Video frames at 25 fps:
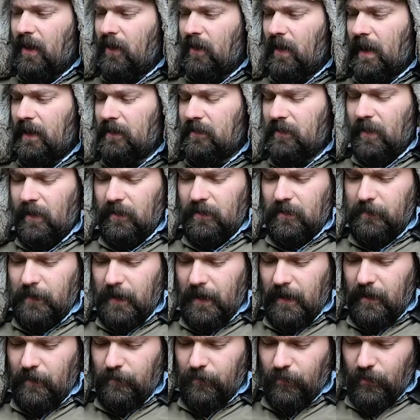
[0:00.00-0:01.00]
I talked
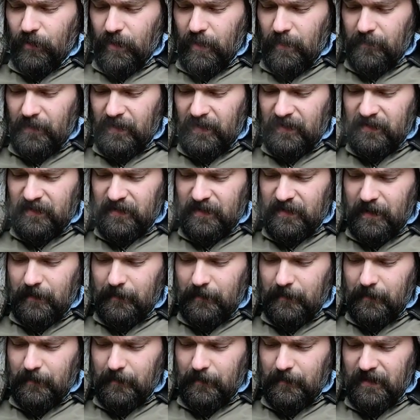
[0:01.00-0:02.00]
about it previously
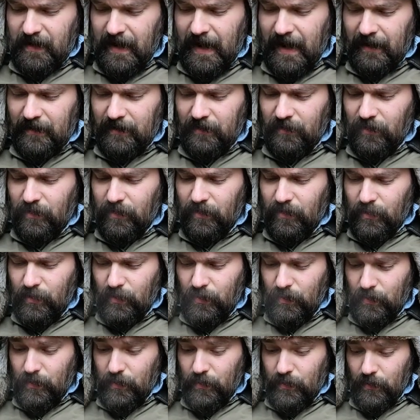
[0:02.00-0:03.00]
about the doctor
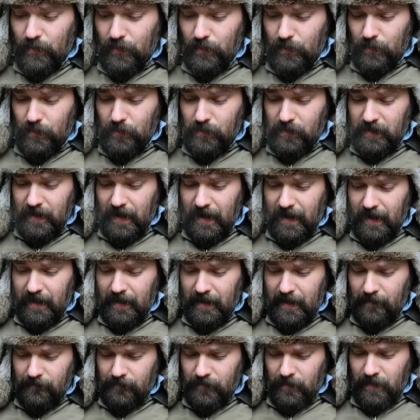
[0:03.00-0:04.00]
who died
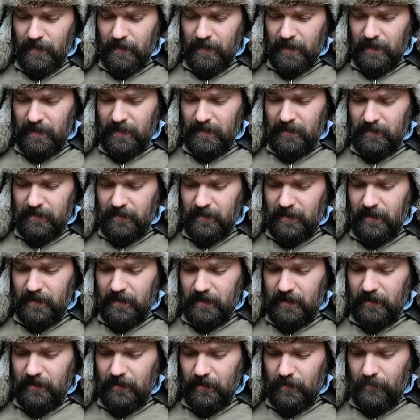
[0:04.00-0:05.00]
after getting
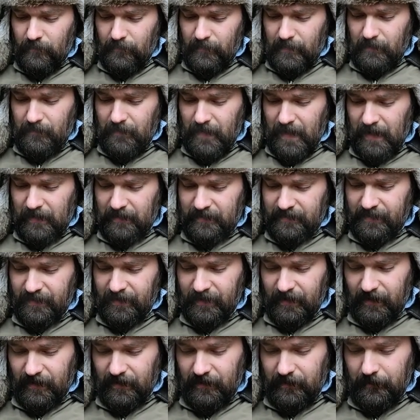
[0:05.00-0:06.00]
the COVID
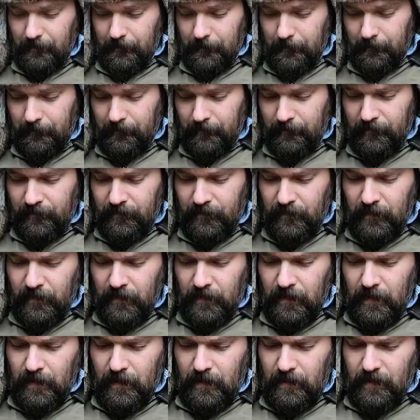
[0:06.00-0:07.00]
vaccine
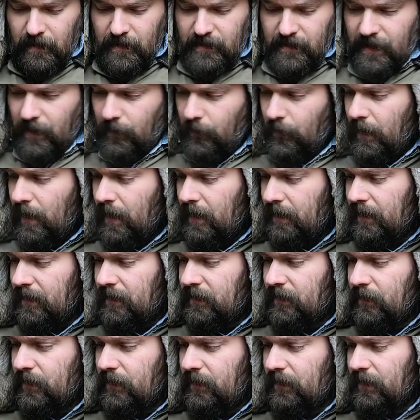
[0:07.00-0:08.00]
because I wanted to
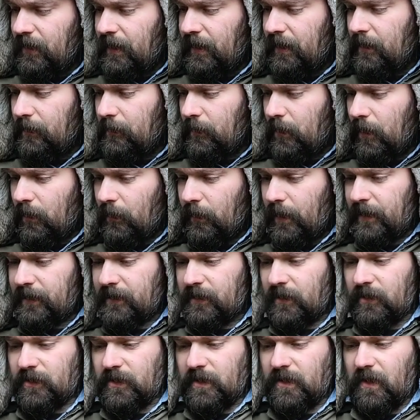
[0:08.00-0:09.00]
do a little more
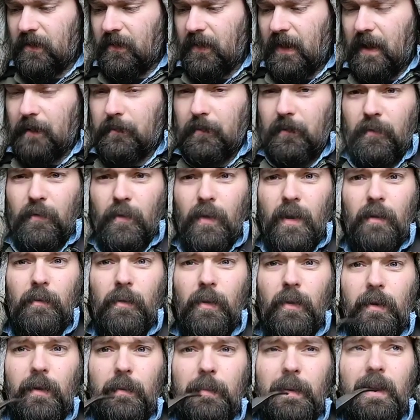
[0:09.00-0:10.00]
research into that before I
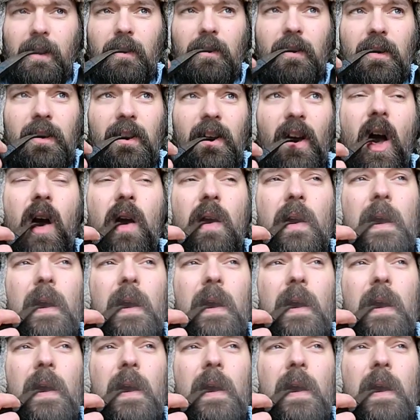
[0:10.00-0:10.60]
wrote about it.